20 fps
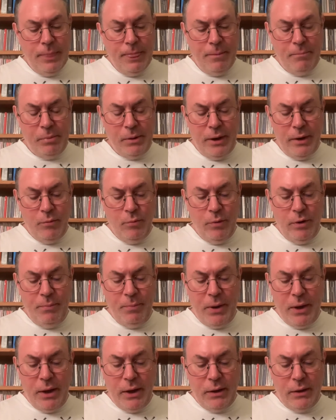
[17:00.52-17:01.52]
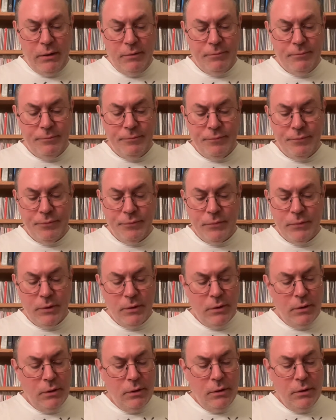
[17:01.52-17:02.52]
played in Winnipeg,
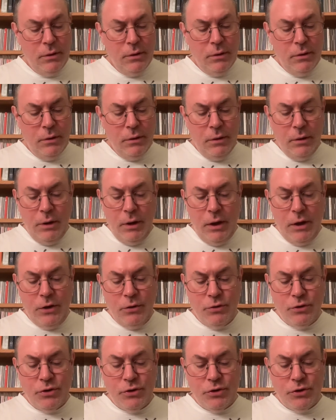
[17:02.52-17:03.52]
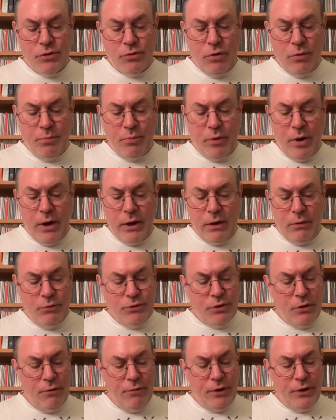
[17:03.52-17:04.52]
and it was a short break and it was
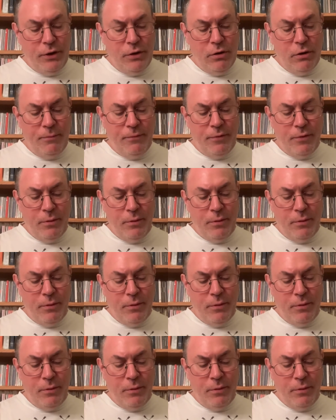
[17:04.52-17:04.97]
over to Europe for the